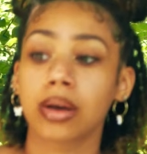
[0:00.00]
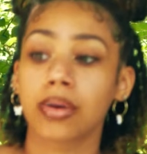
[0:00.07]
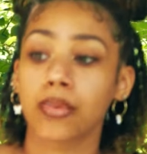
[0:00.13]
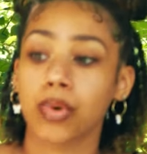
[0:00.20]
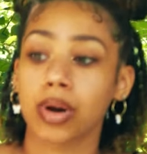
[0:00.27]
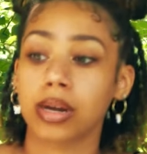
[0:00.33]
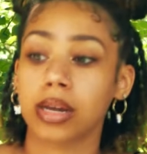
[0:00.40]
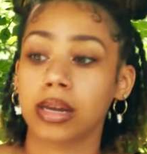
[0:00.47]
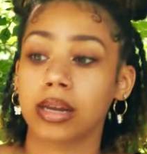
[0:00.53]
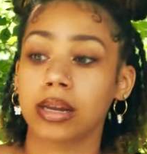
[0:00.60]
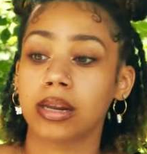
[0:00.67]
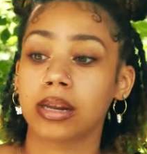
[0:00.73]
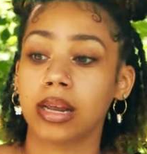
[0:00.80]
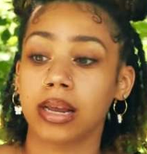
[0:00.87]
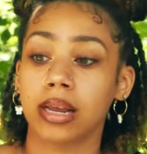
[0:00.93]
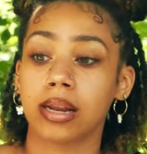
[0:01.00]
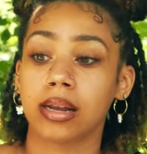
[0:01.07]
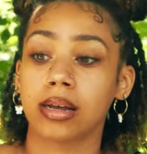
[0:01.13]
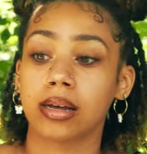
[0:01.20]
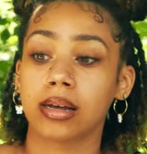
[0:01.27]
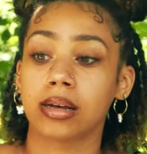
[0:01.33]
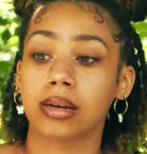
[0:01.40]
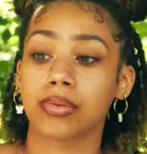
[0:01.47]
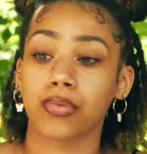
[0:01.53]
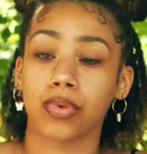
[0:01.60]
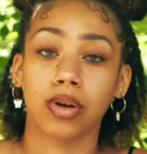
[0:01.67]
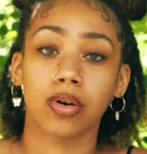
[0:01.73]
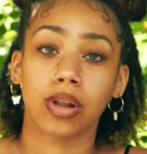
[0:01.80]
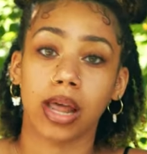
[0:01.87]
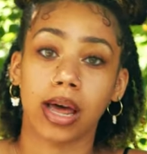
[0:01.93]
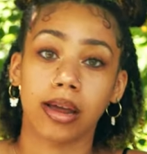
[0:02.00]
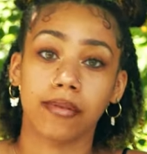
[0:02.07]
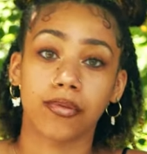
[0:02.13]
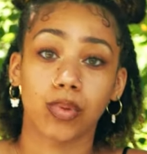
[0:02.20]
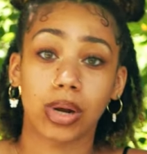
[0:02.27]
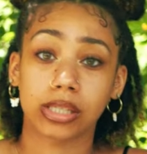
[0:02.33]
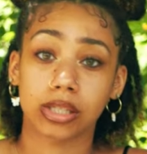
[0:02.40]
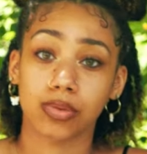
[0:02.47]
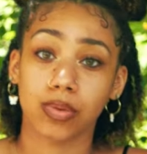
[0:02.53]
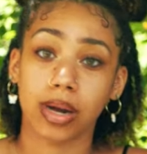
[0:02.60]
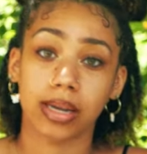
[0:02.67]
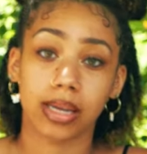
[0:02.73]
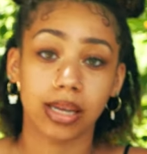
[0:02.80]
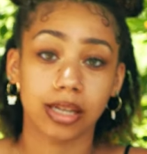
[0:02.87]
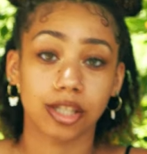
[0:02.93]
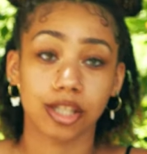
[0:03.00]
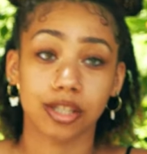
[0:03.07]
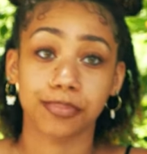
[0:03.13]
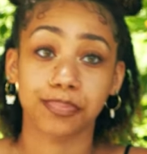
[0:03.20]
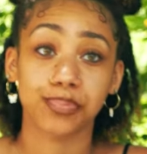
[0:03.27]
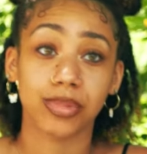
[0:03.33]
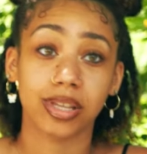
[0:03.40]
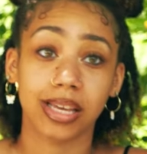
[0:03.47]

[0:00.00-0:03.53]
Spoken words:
working in a real life restaurant kitchen